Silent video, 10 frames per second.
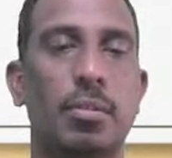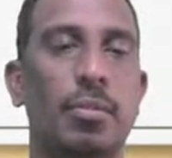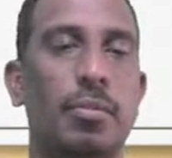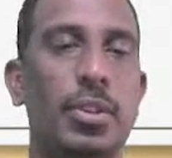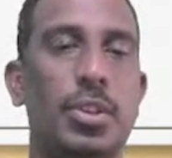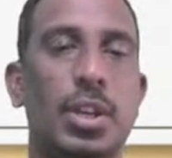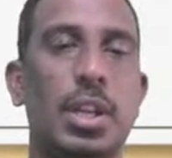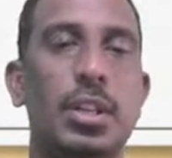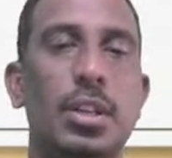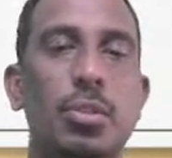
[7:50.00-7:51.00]
which
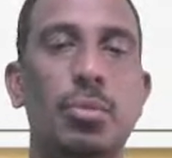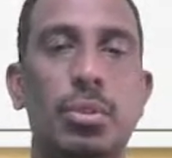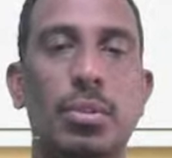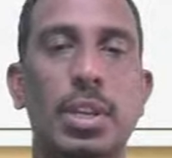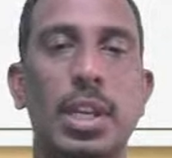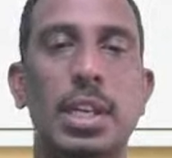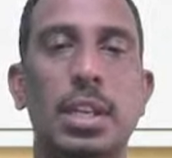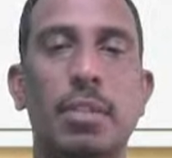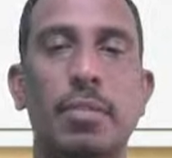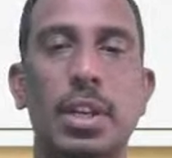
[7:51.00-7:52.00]
continue through
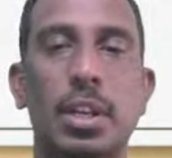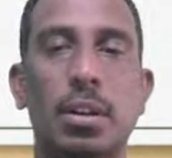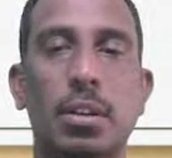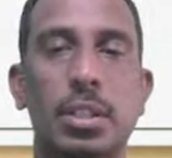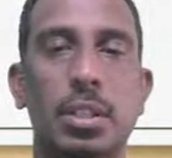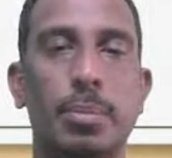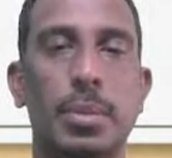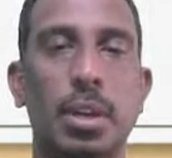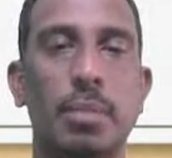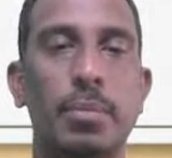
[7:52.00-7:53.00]
interventricular
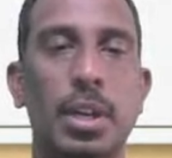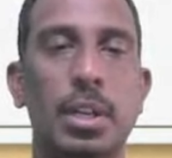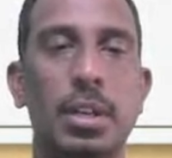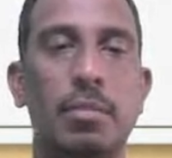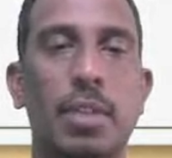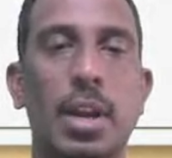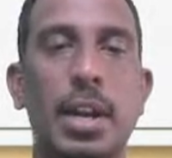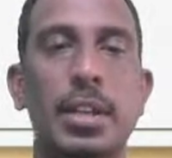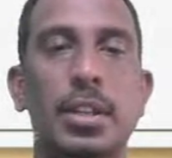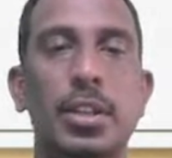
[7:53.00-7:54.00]
septum and
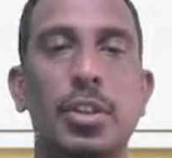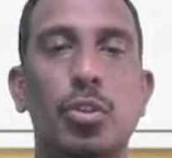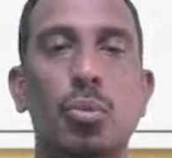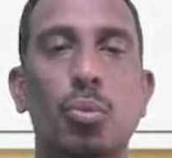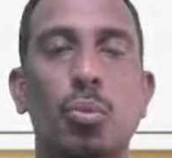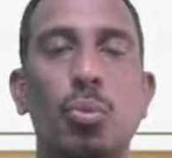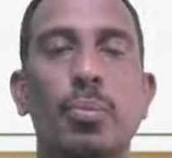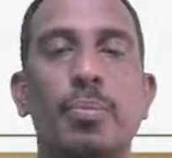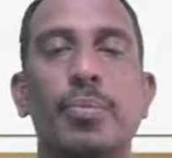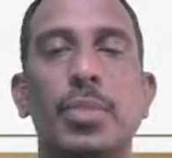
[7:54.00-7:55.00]
divide into
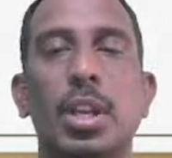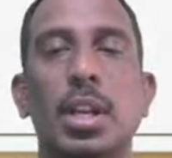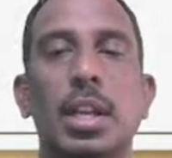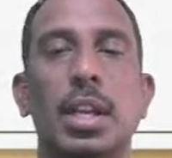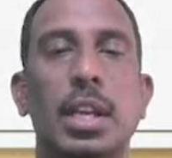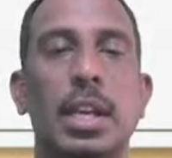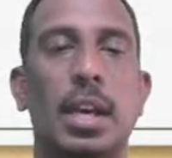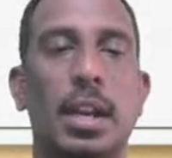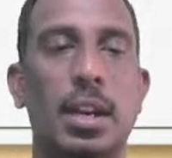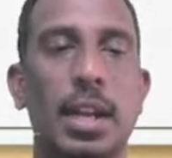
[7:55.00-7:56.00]

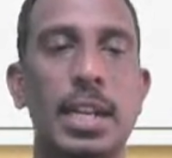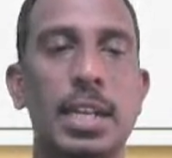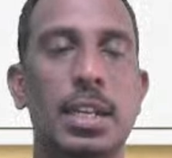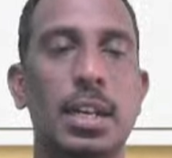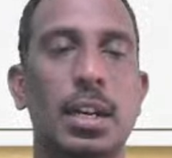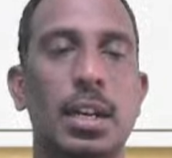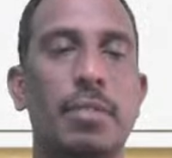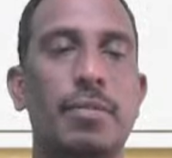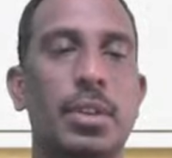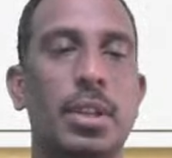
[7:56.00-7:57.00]
right and
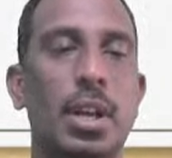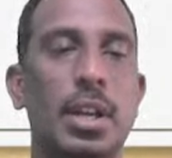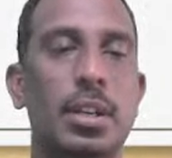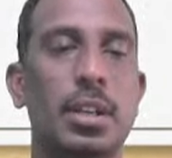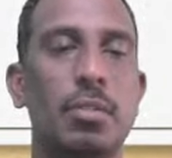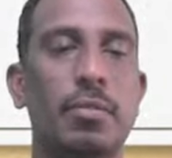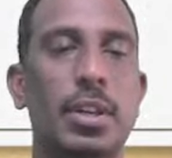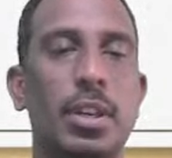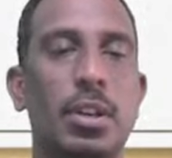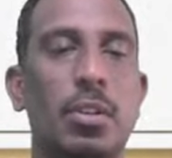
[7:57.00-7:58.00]
left
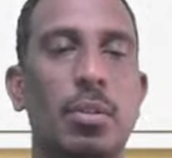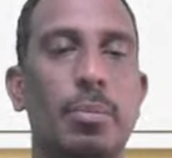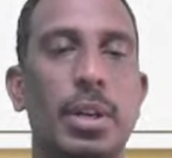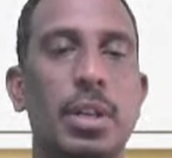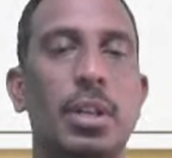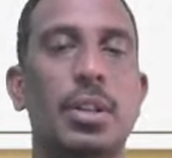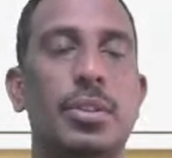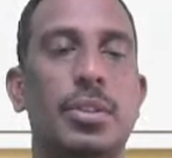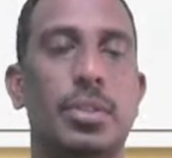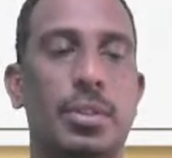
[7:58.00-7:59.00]
atrioventricular
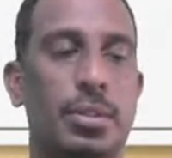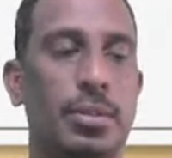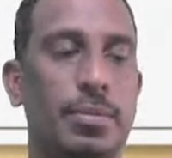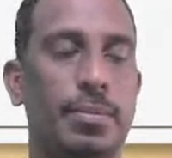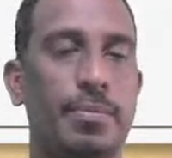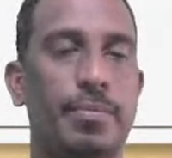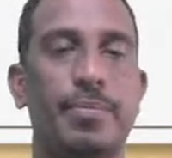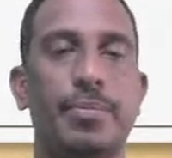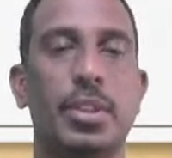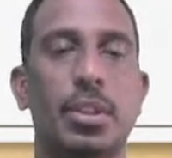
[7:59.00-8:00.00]
bundles.
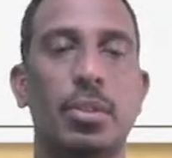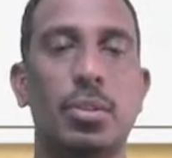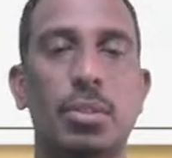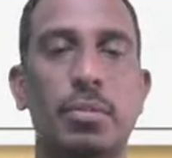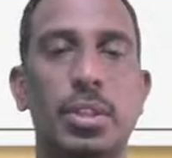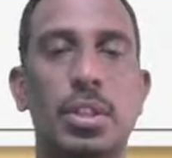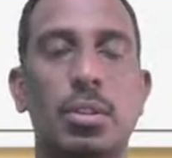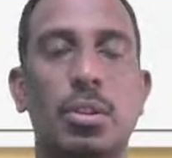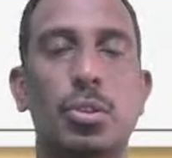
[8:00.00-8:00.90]
So which is also